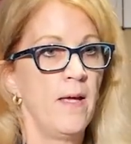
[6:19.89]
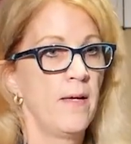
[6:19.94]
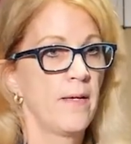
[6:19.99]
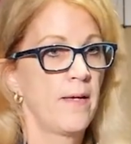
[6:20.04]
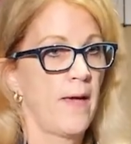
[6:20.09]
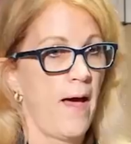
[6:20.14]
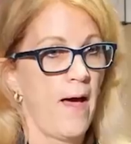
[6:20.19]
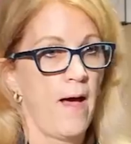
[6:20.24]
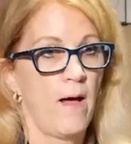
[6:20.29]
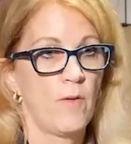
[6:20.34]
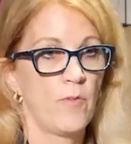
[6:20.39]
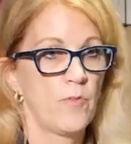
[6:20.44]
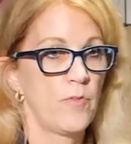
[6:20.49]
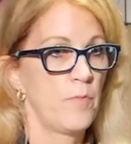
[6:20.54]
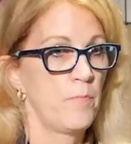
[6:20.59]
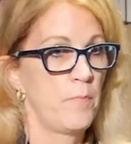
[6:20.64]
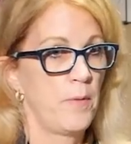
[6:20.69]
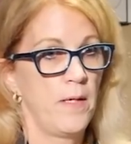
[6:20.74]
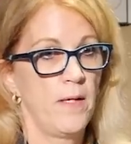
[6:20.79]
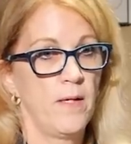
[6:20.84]
cows
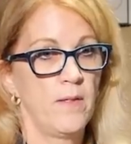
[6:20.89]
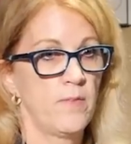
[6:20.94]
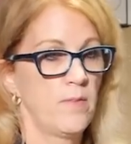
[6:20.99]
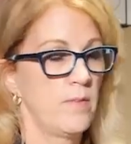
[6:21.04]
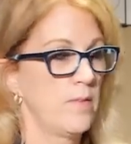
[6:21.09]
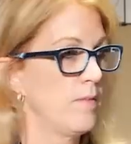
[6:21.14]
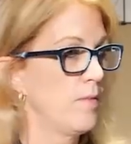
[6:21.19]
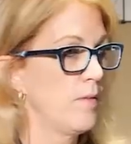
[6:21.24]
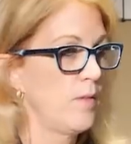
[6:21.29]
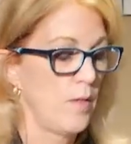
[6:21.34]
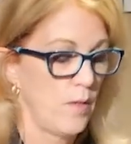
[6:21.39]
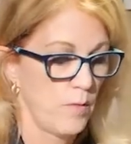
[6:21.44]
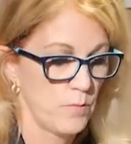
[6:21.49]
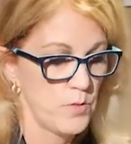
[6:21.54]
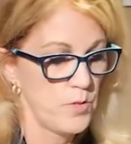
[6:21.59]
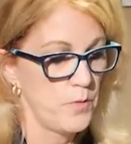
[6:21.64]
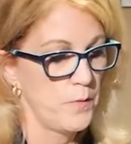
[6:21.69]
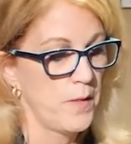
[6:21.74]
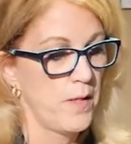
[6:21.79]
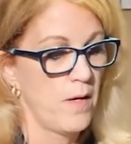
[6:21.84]
and pigs and
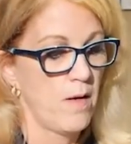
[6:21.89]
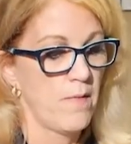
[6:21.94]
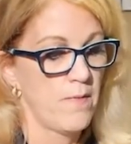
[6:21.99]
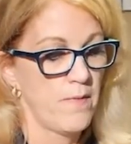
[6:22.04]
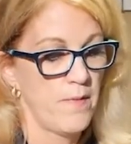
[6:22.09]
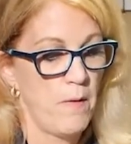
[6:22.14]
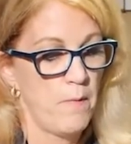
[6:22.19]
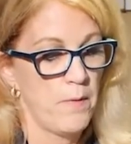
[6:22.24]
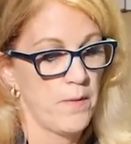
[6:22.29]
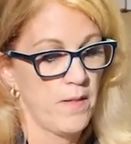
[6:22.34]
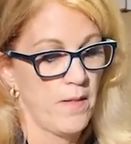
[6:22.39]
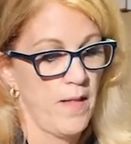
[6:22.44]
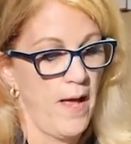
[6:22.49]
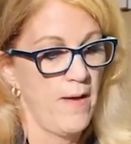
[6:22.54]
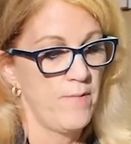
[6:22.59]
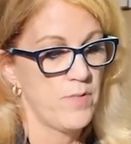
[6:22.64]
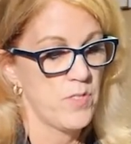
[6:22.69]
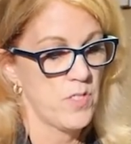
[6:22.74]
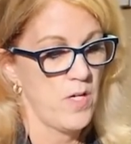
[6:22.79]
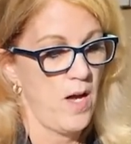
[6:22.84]
doing all that with
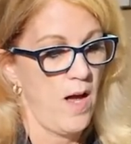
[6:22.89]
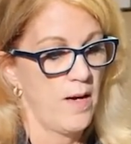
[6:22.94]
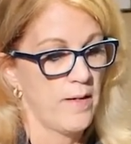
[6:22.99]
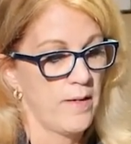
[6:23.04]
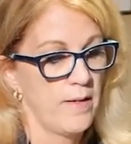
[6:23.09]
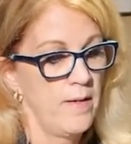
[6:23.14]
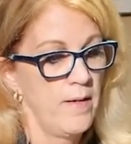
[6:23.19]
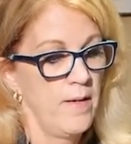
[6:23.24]
livestock.